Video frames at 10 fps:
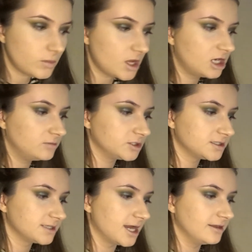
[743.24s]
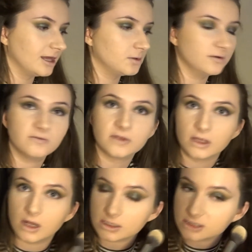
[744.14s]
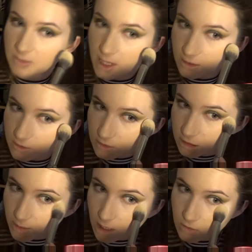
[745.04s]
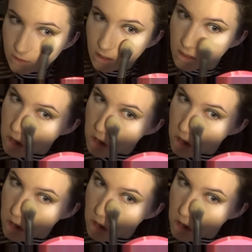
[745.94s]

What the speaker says: And I'm just setting that with the RCO No Colour powder.